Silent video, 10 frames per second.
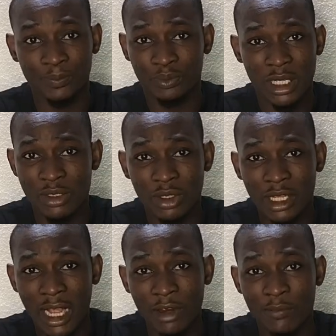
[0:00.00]
That's not the
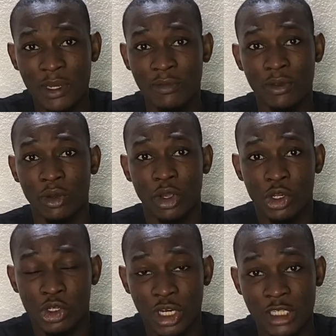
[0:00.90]
kind of behavior you
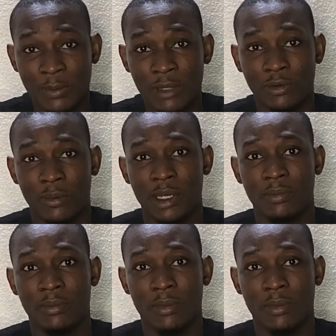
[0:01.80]
should expect from him.